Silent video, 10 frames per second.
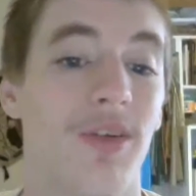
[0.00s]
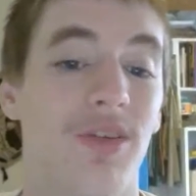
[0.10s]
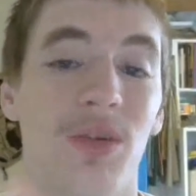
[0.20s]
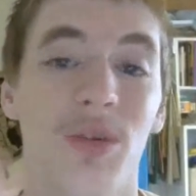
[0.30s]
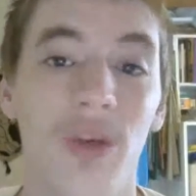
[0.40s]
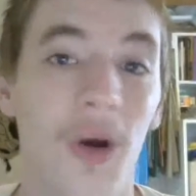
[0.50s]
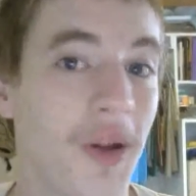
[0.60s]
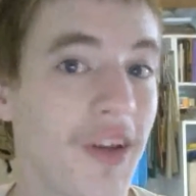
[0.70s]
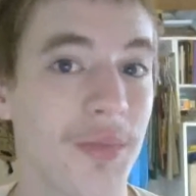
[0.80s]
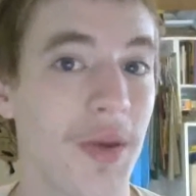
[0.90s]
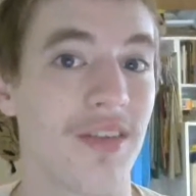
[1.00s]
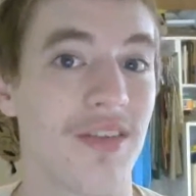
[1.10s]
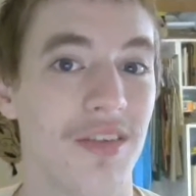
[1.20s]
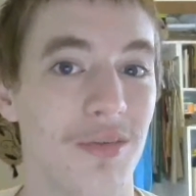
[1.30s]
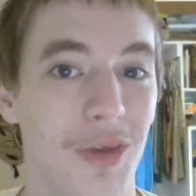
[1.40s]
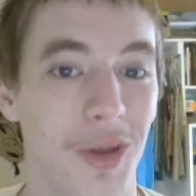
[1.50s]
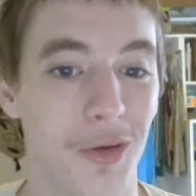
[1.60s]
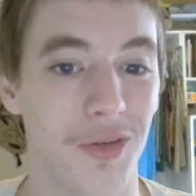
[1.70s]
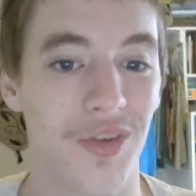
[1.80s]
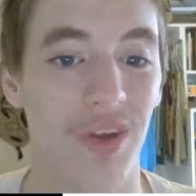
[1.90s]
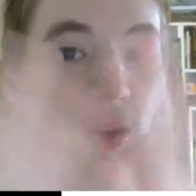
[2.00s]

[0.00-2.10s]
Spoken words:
So don't expect consistent videos.